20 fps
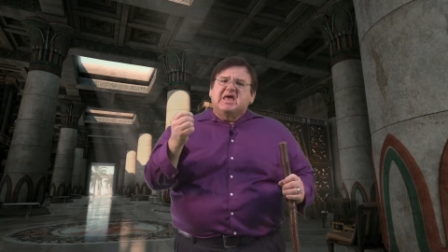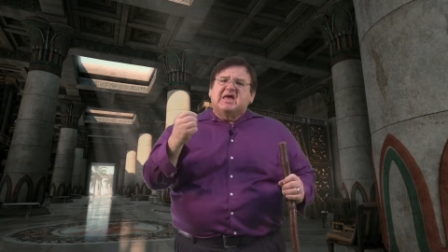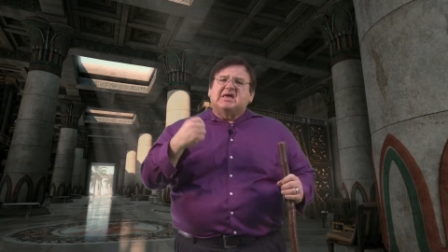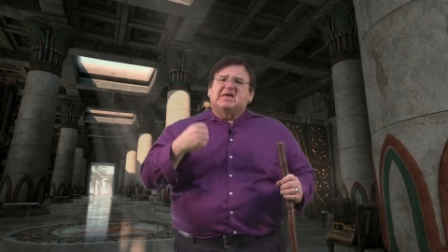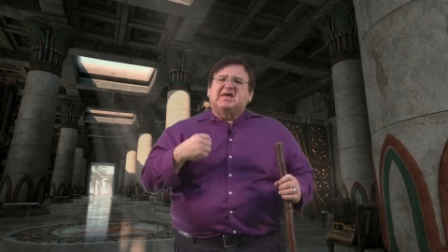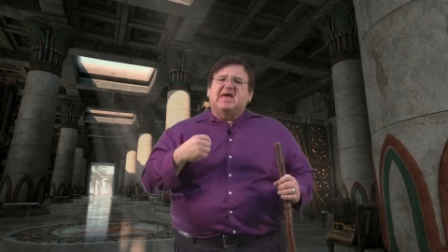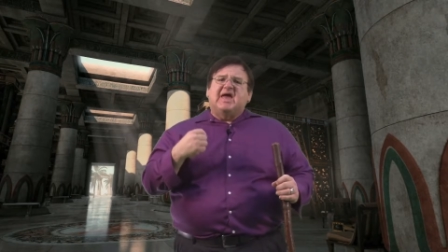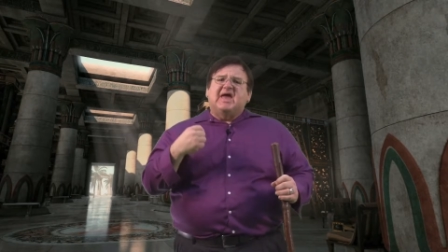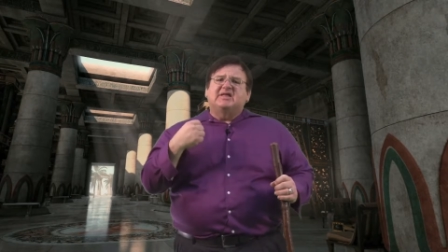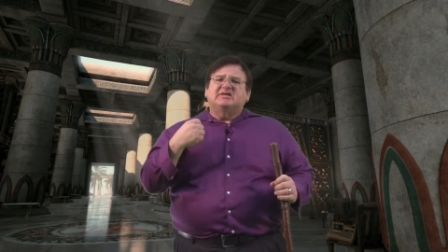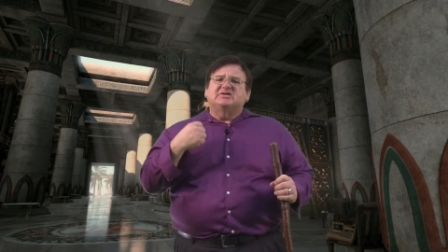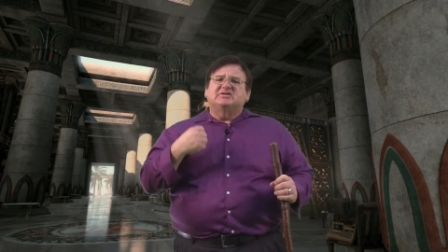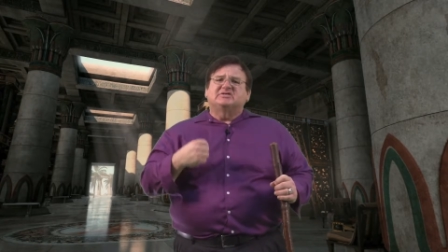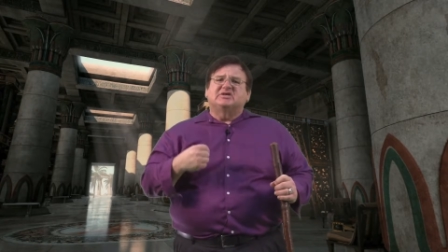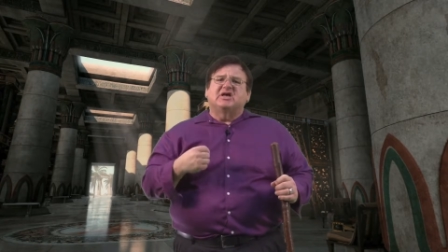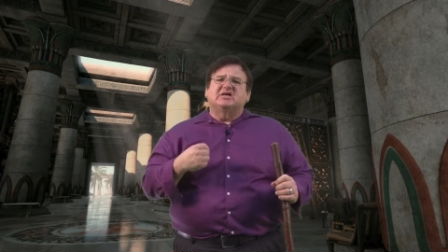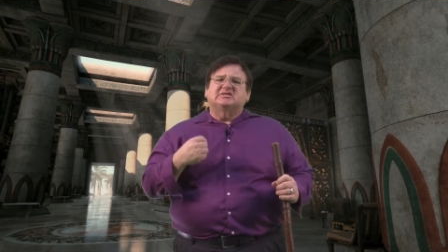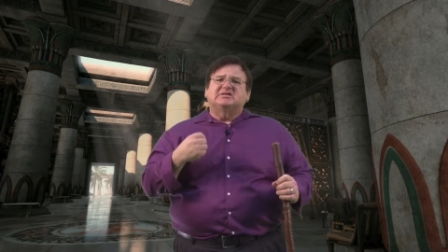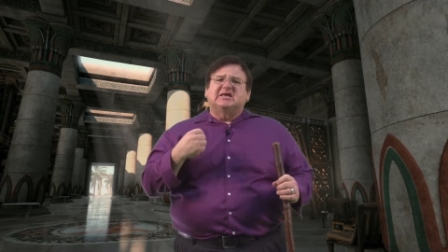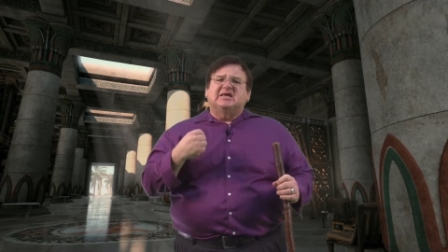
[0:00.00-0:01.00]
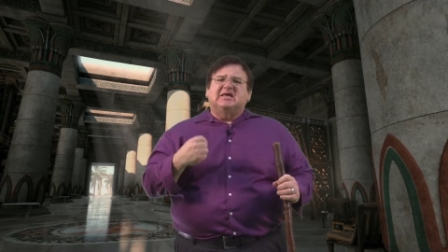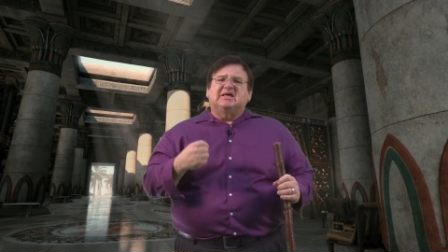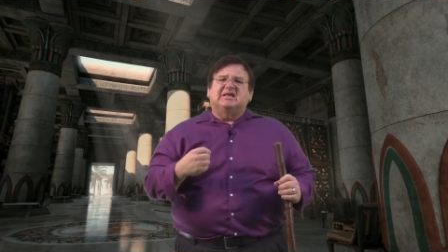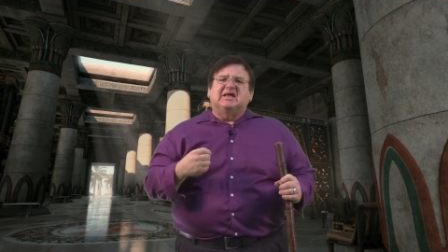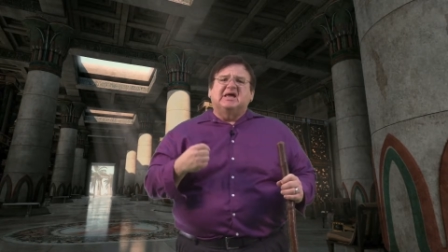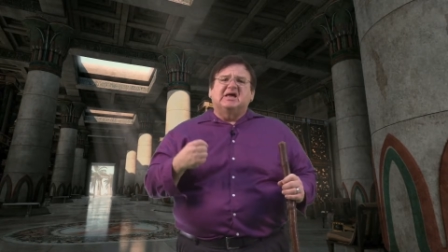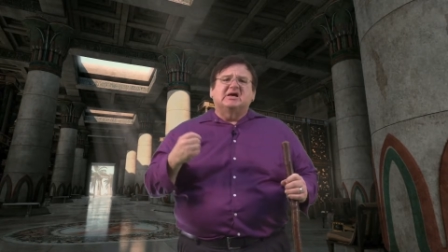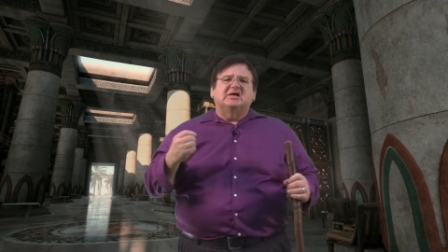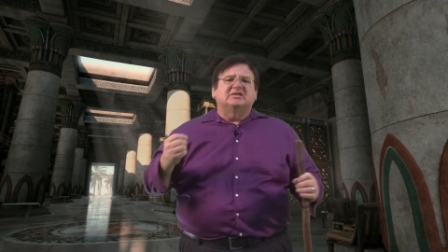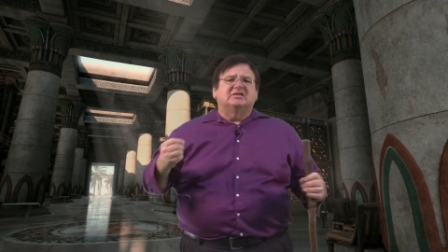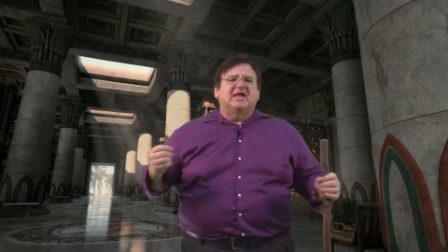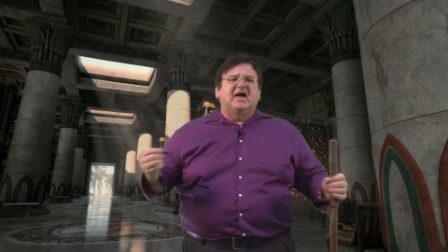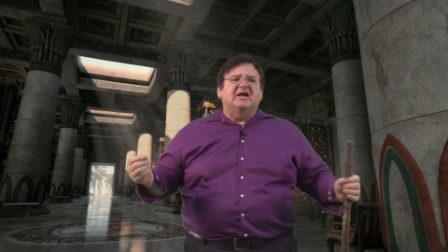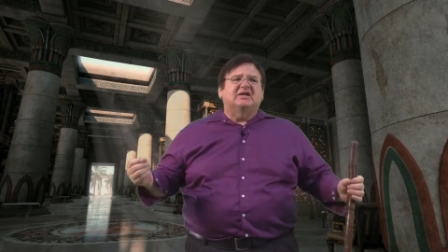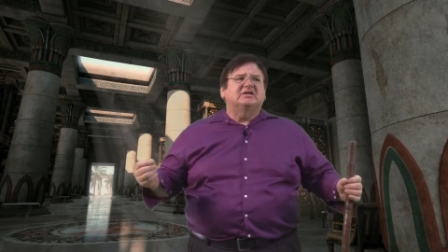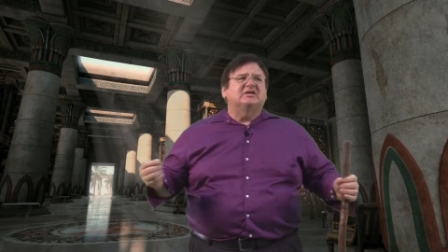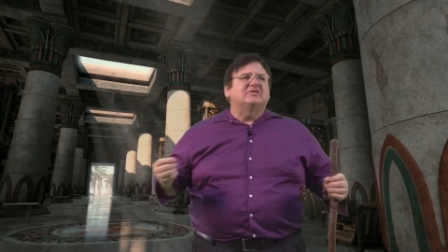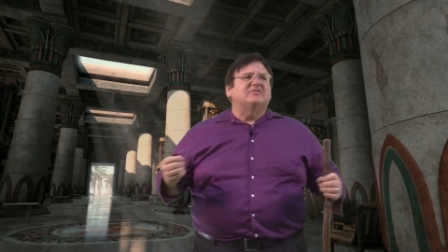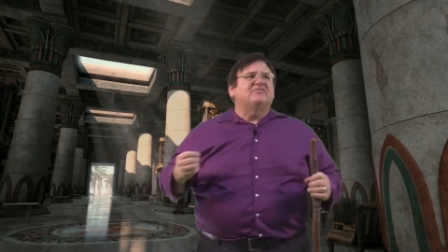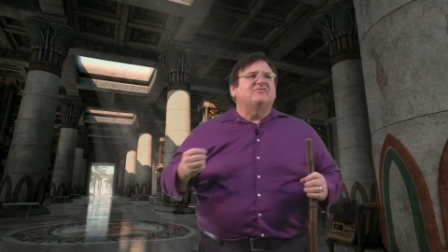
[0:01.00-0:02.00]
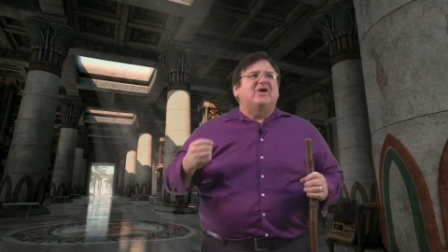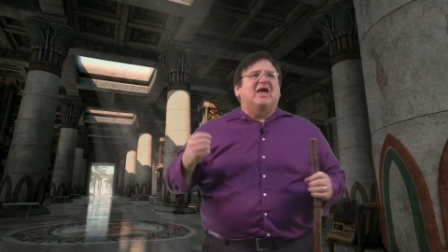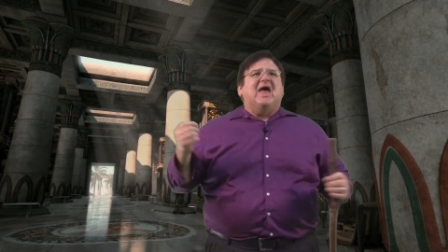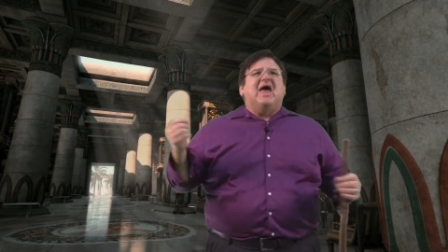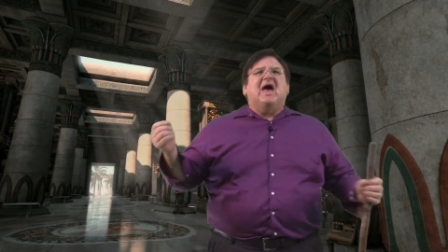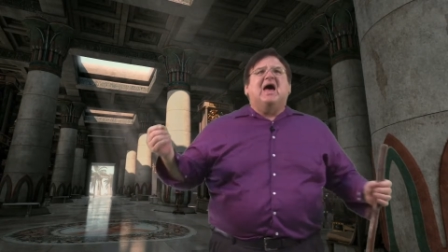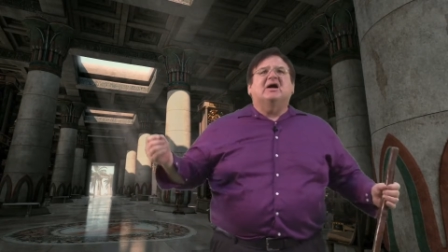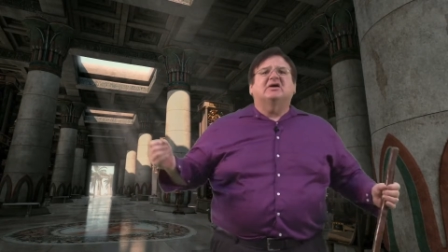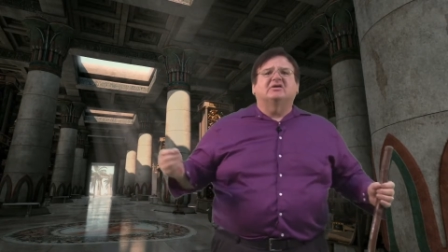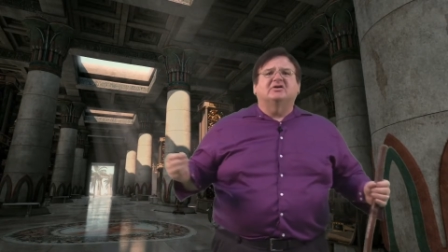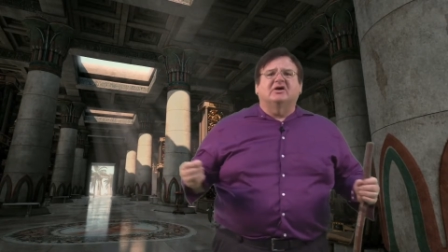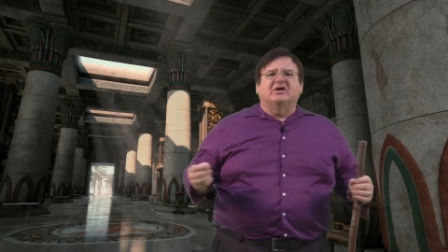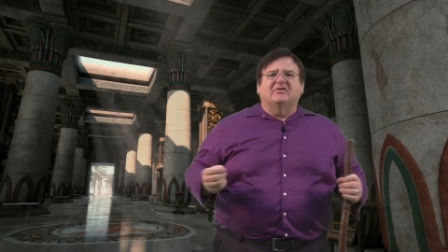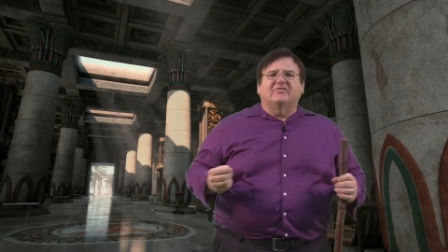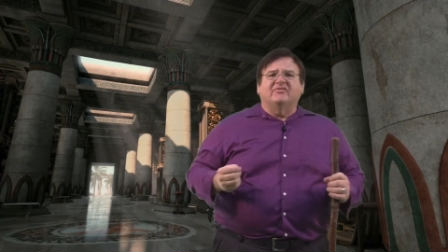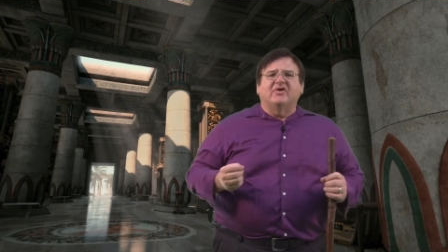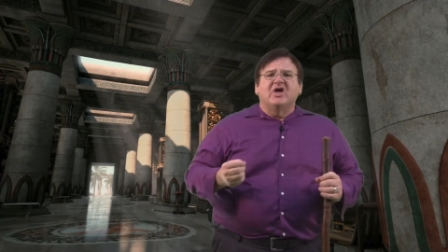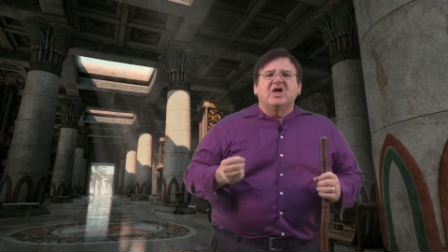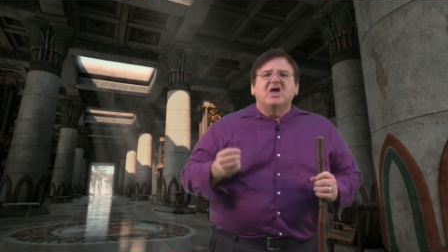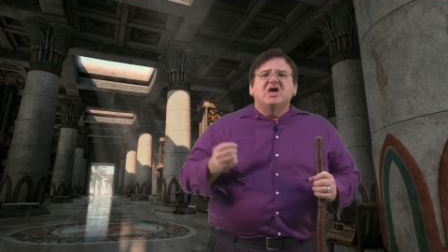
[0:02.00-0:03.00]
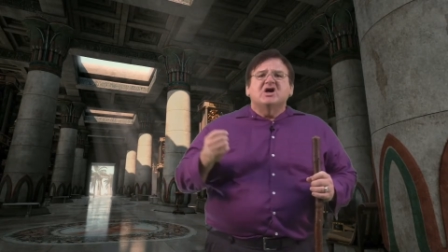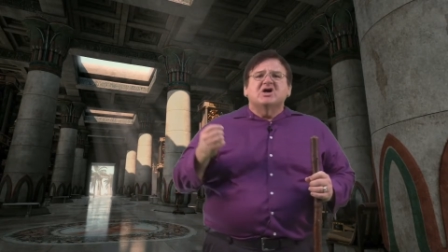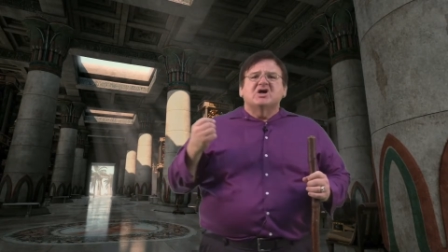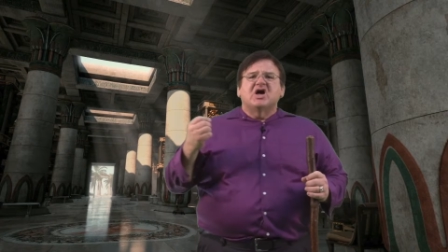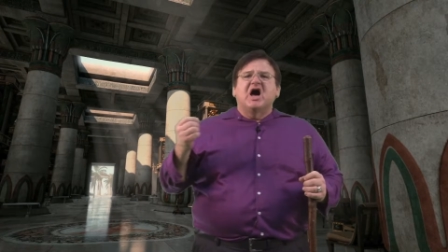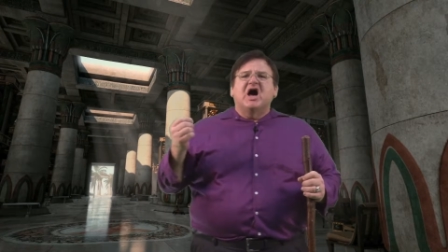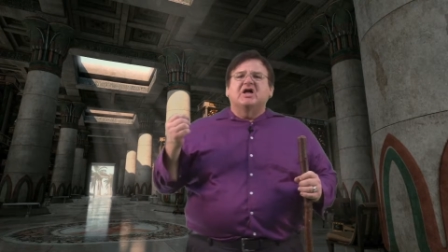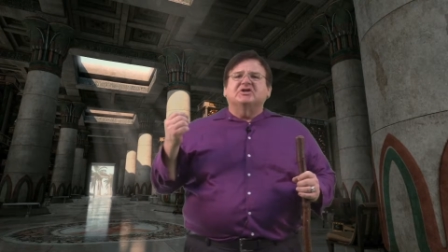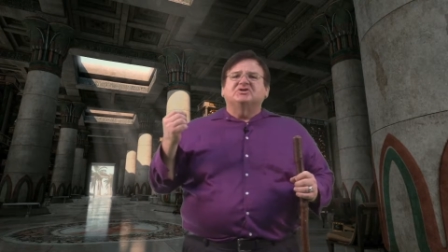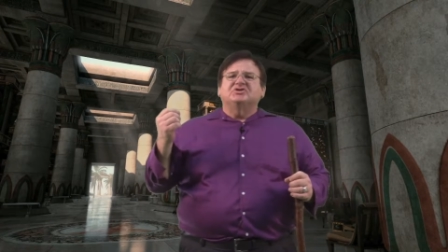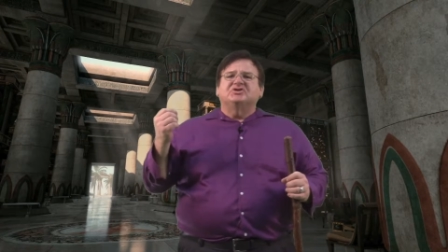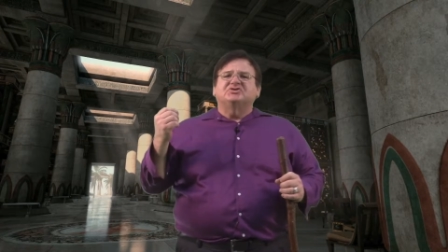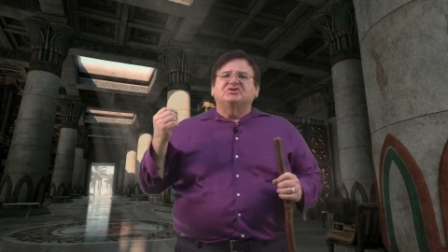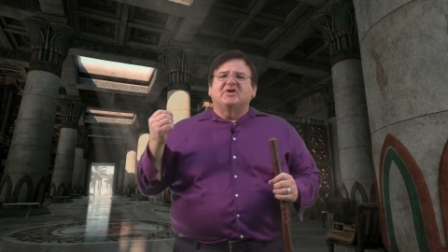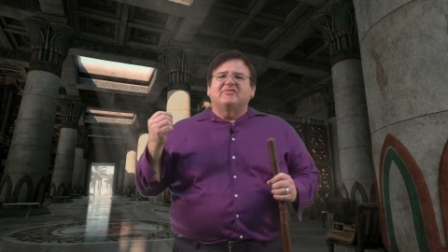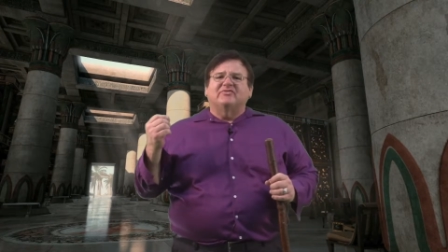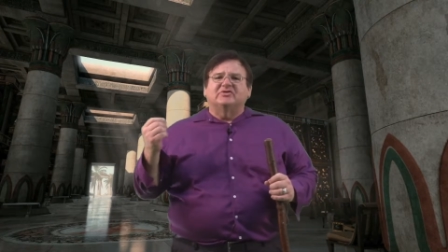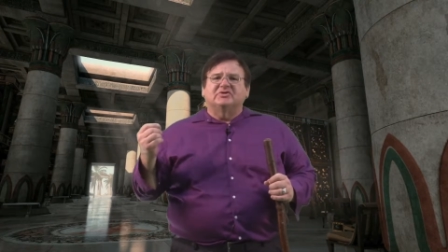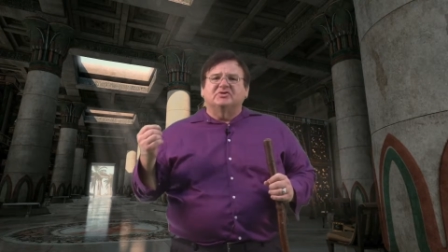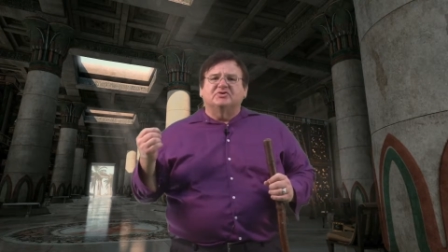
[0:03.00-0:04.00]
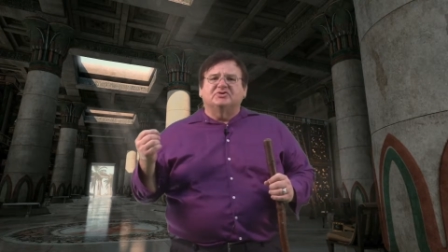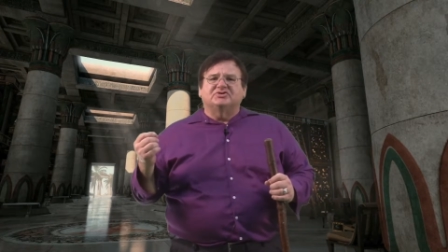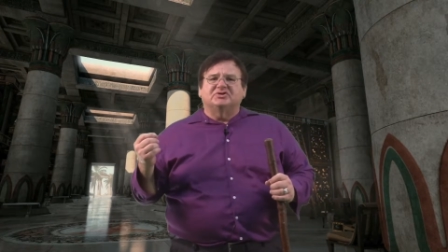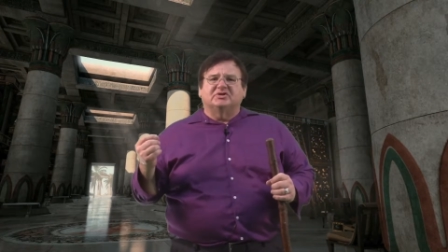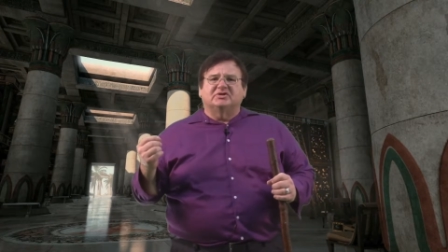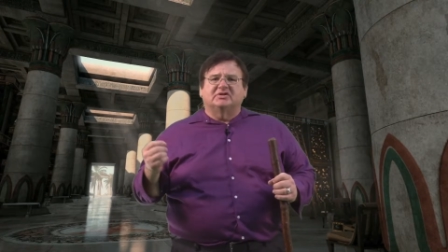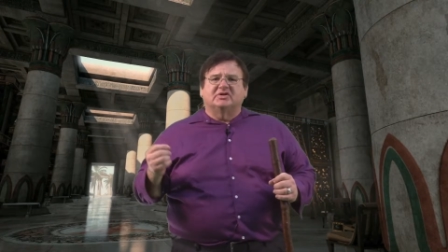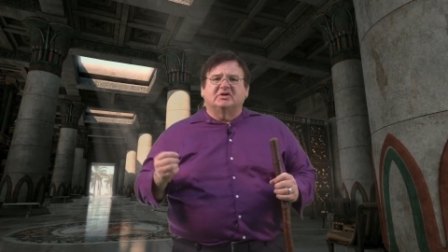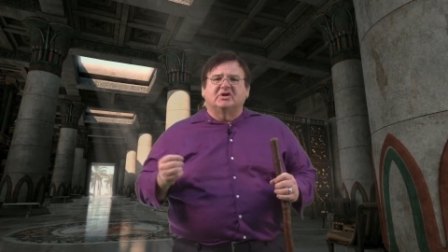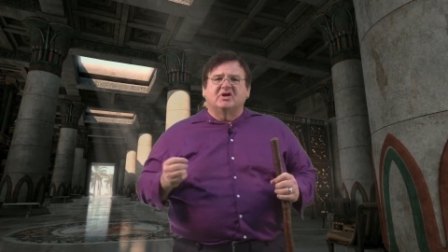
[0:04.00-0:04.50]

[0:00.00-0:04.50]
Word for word: engages us in a collective act of conscious evolution.